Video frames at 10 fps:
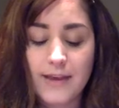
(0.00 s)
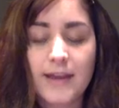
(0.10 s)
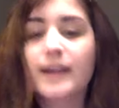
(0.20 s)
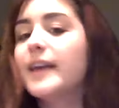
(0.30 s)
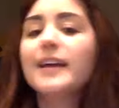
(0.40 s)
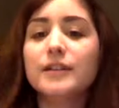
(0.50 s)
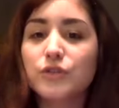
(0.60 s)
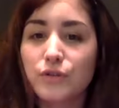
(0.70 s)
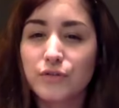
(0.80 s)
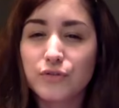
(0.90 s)
can't
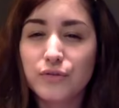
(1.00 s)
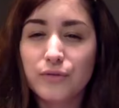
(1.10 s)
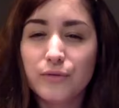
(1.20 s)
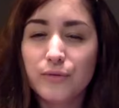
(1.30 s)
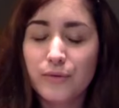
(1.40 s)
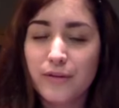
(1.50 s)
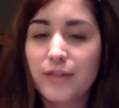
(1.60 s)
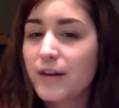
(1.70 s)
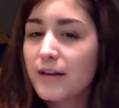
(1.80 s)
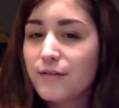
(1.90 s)
handle too
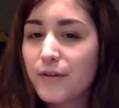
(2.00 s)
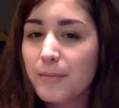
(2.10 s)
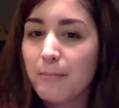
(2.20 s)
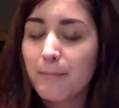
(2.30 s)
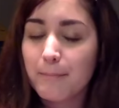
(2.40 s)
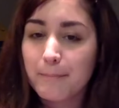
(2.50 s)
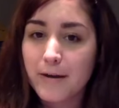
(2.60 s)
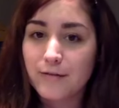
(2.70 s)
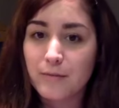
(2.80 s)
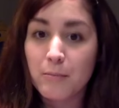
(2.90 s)
thick of
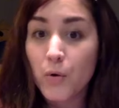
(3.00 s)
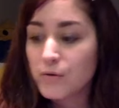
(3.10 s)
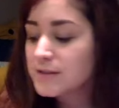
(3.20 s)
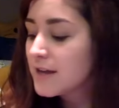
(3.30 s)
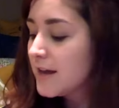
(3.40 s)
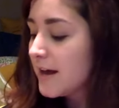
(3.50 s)
a mold.